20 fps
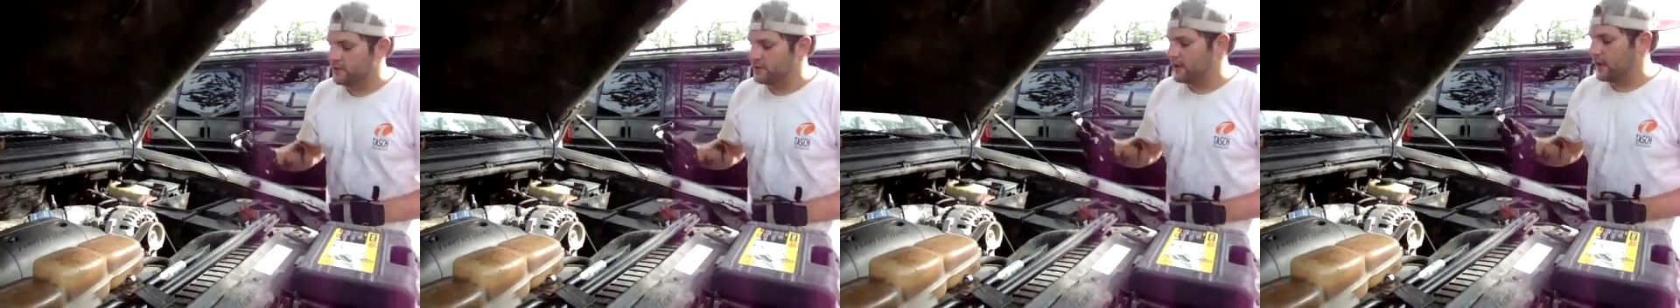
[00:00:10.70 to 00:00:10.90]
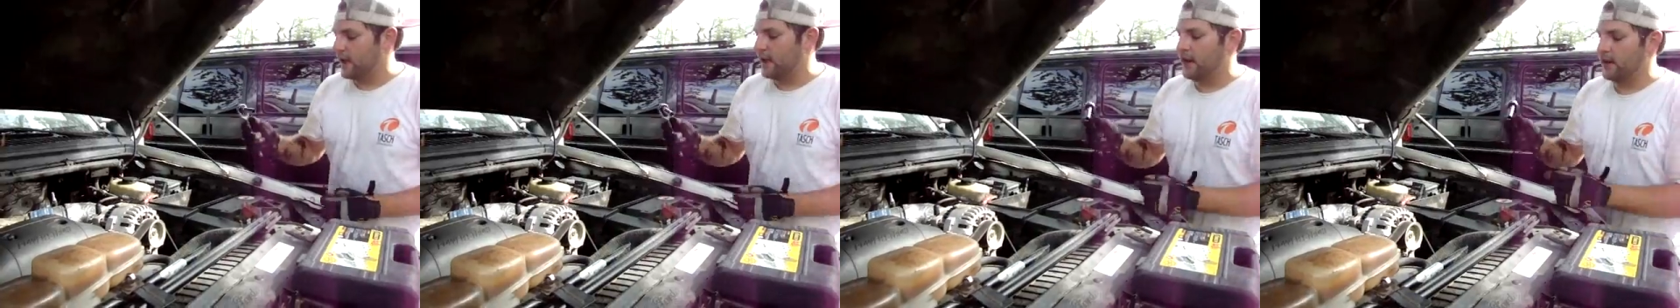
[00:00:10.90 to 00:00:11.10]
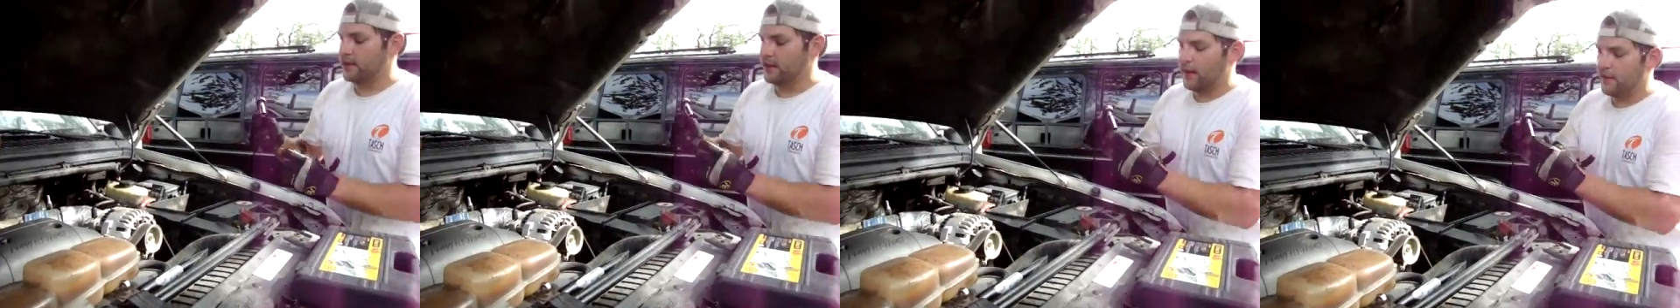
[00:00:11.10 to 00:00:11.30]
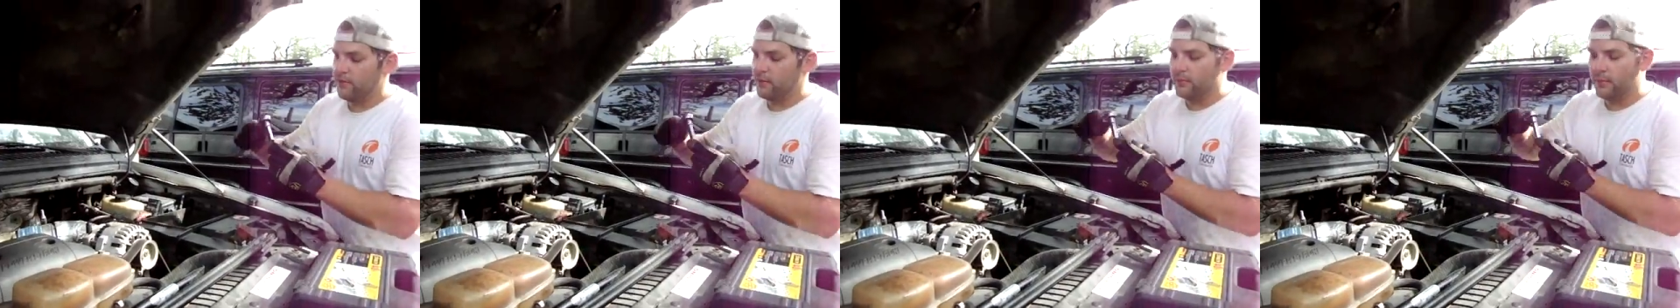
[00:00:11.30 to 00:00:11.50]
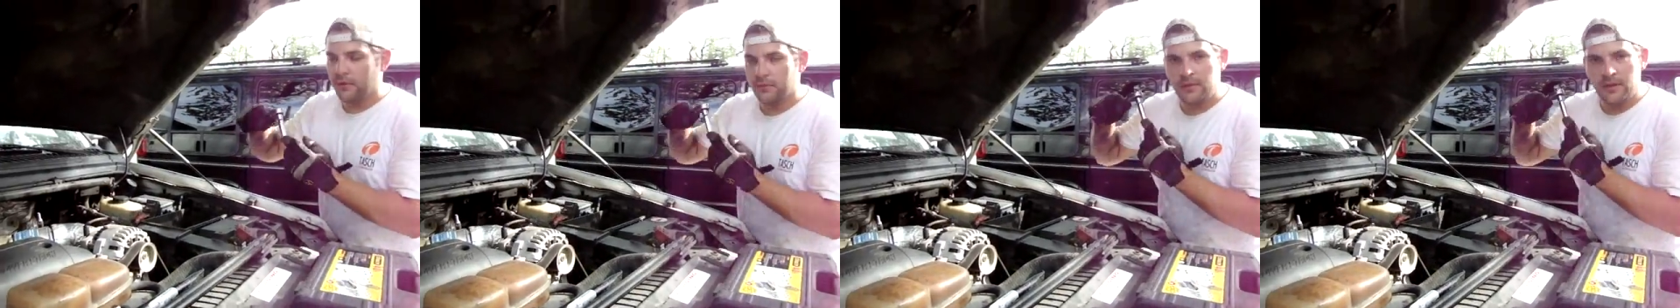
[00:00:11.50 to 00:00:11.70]
use a
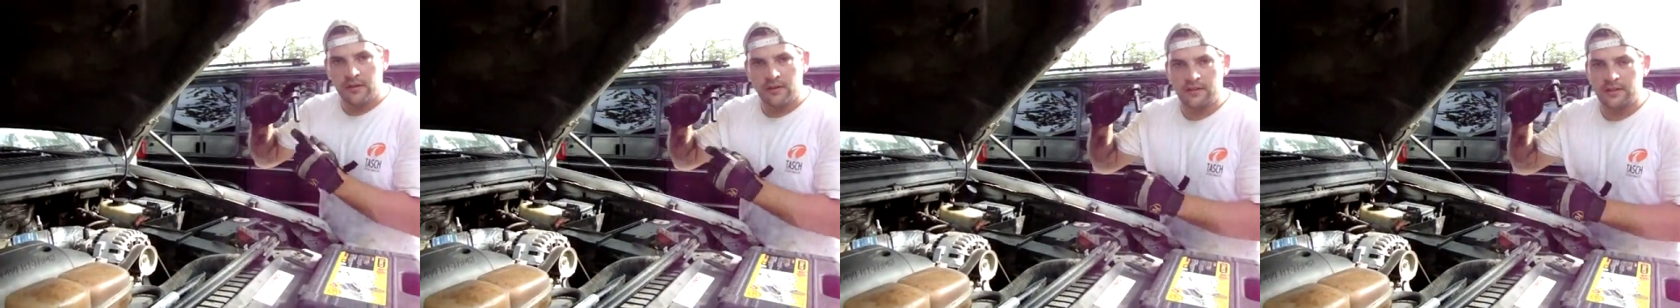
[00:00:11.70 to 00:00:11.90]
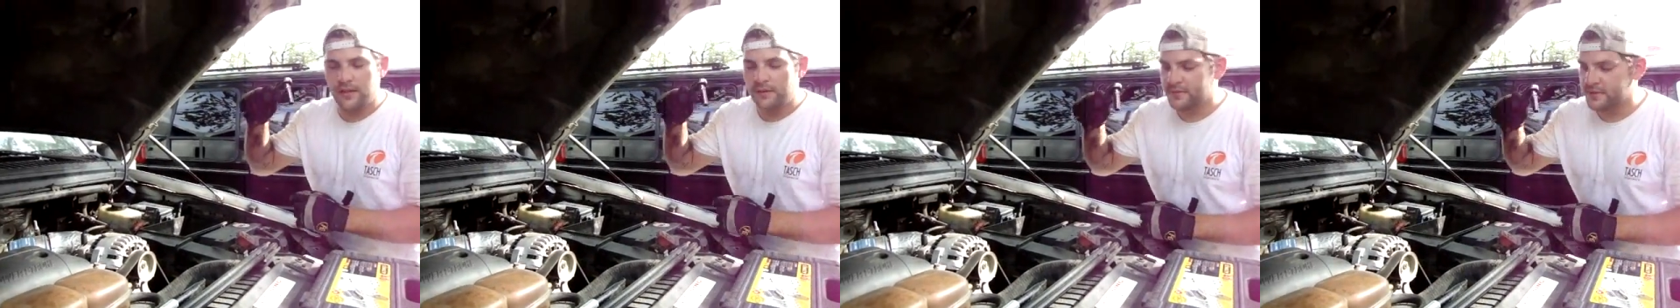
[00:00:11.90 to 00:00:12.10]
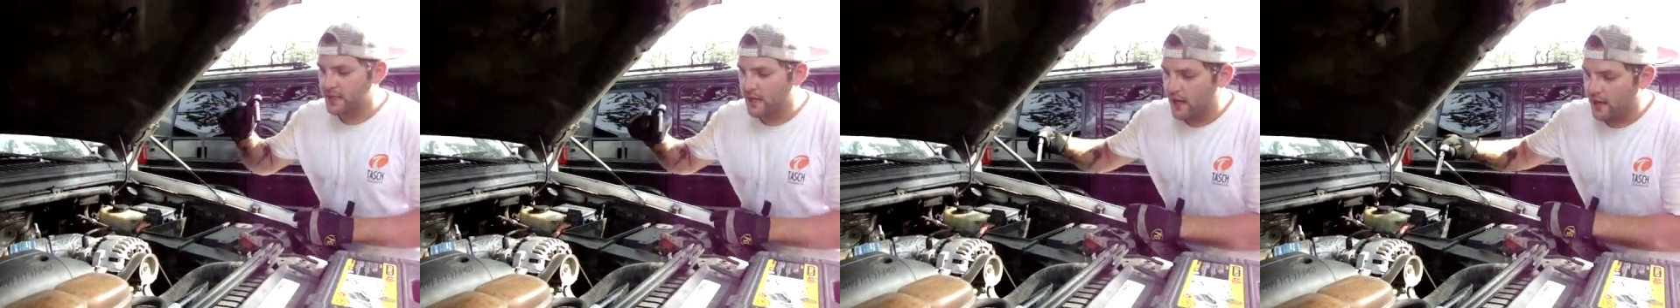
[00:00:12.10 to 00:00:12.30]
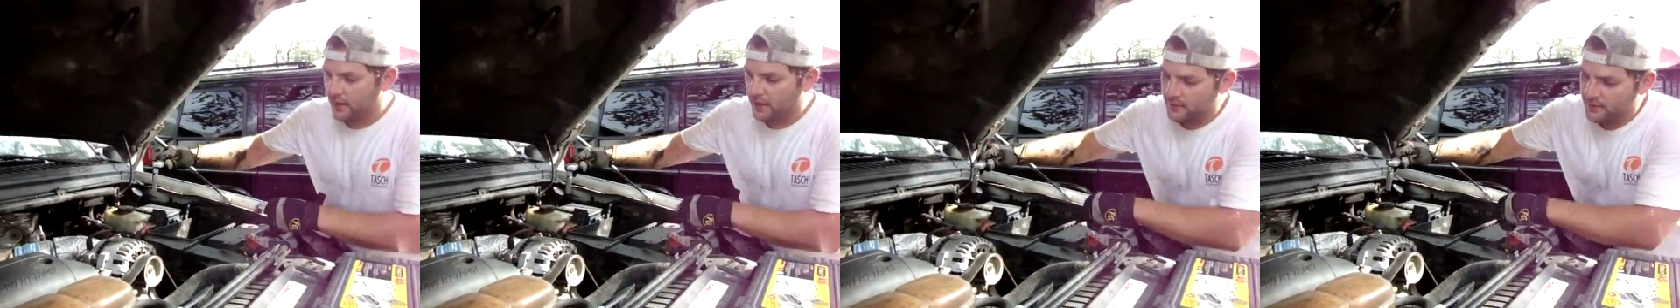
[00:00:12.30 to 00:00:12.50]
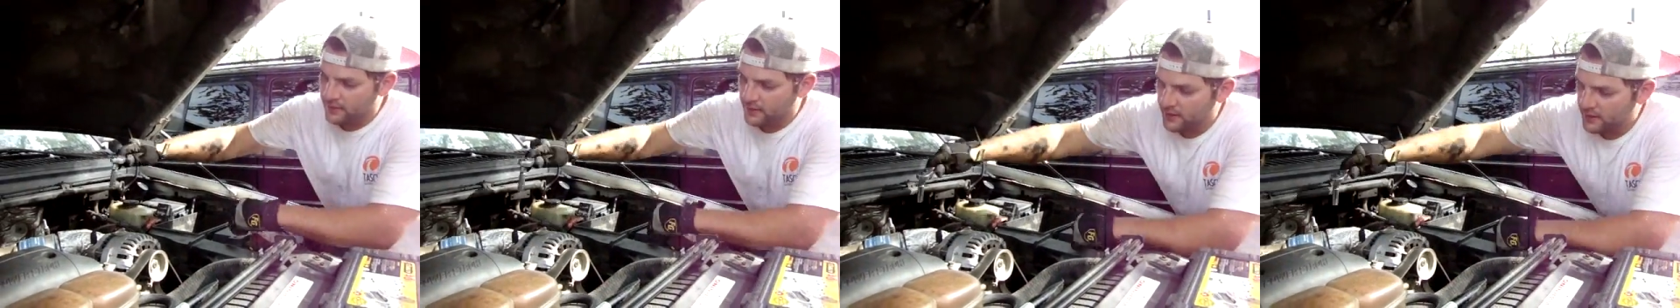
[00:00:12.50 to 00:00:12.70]
11mm deep
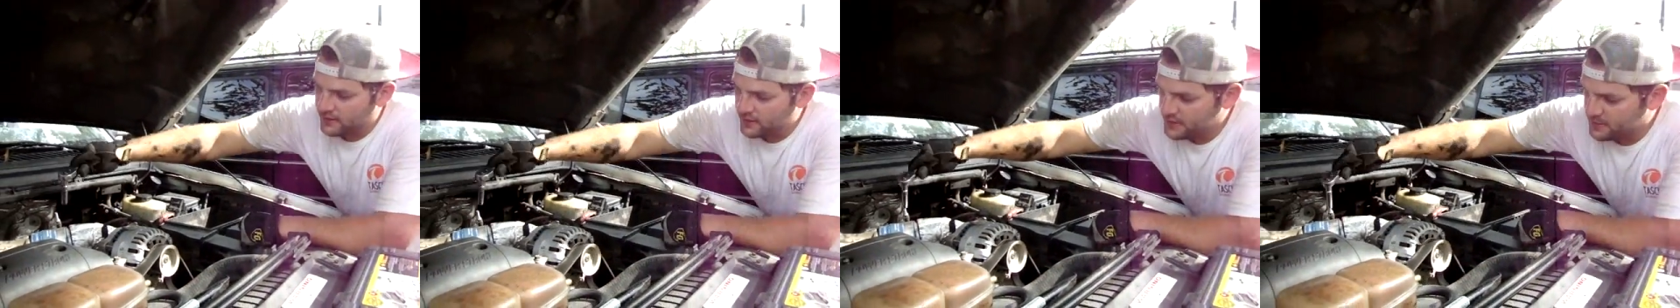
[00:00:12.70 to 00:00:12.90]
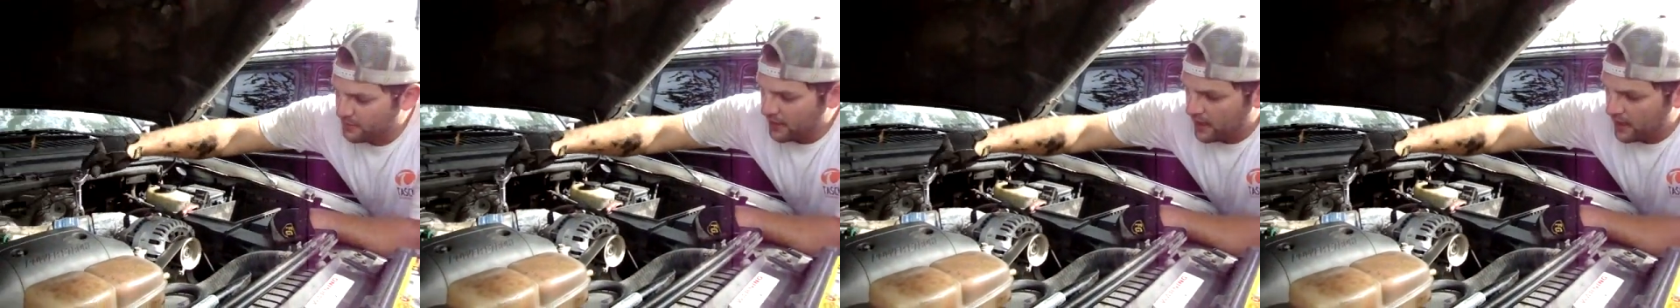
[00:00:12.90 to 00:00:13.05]
socket to get these